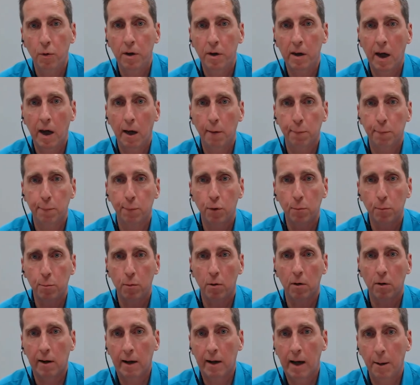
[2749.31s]
we have
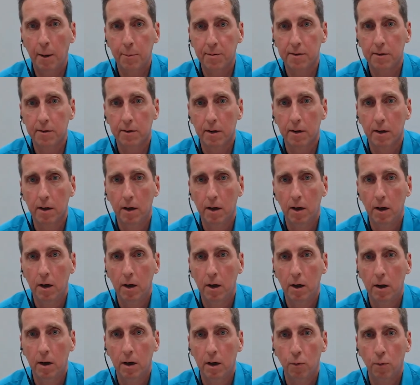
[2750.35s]
football clubs
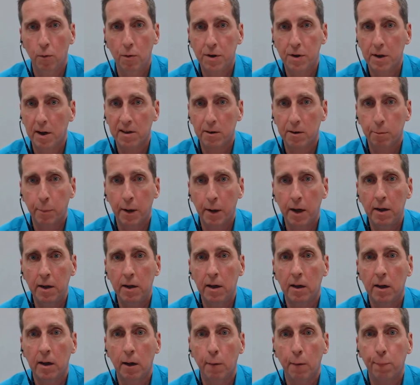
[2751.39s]
which are
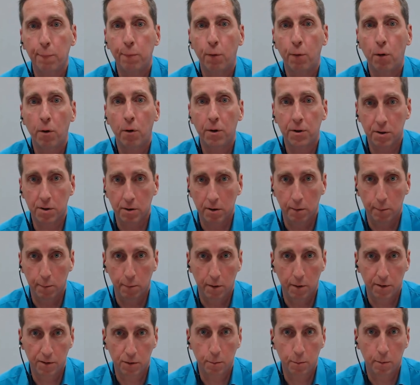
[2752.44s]
spending a fortune
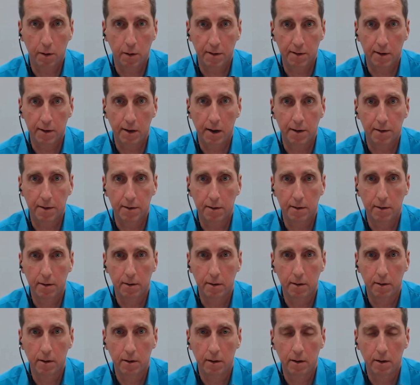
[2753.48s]
for superstars,